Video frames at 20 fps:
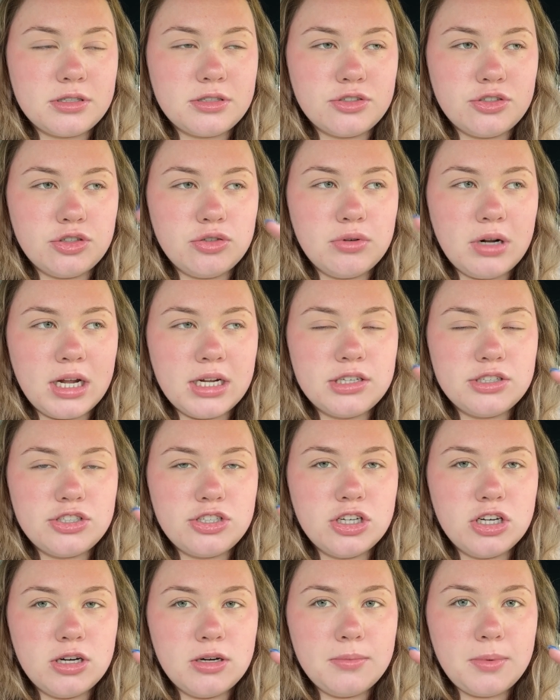do not
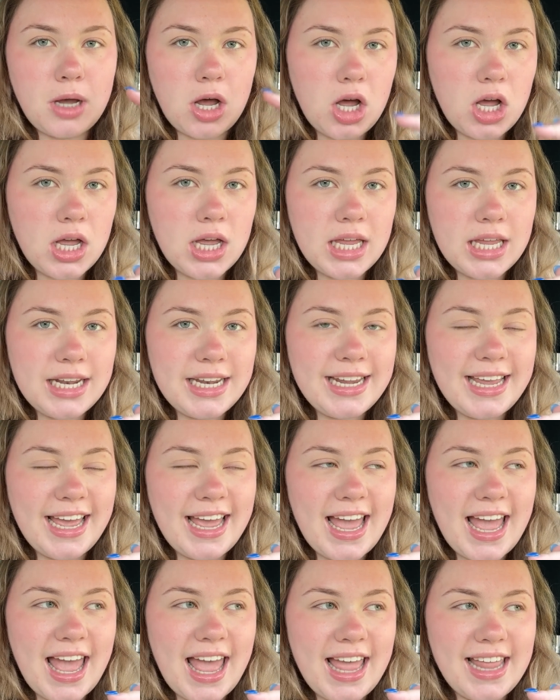disturb on
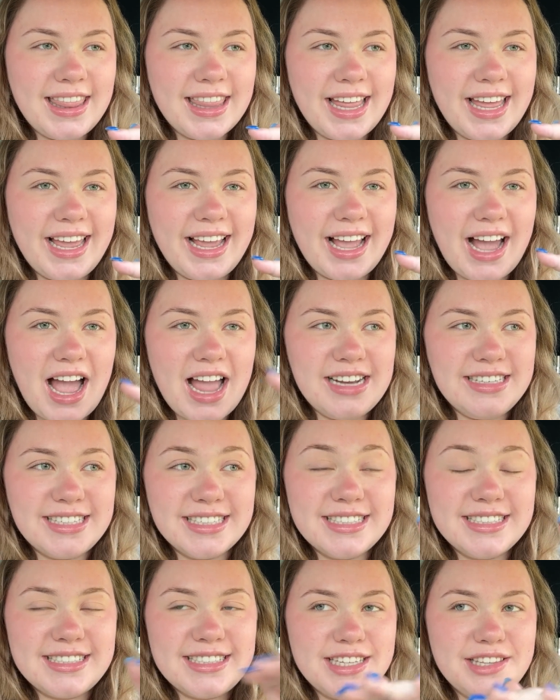and like I
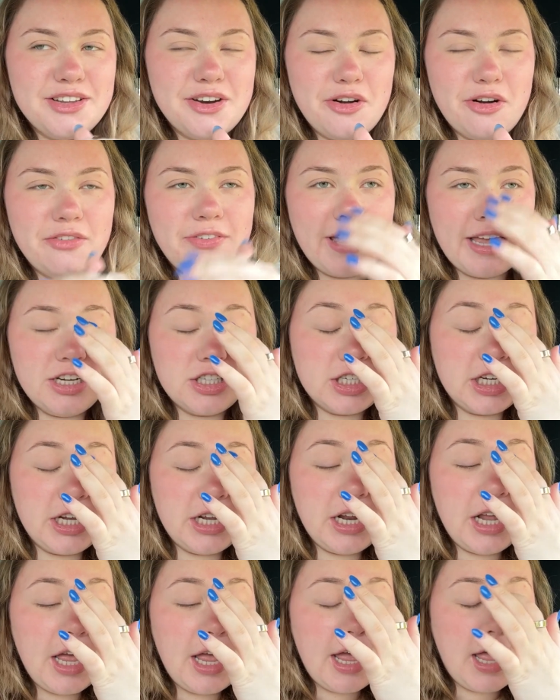didn't see the
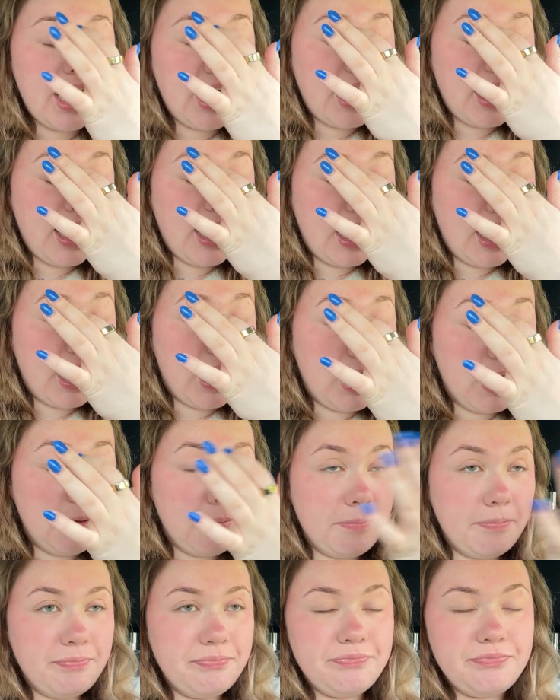notification.
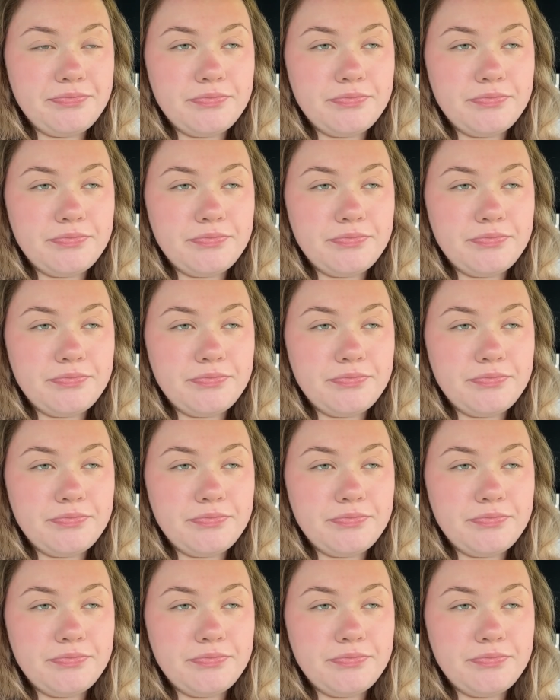Um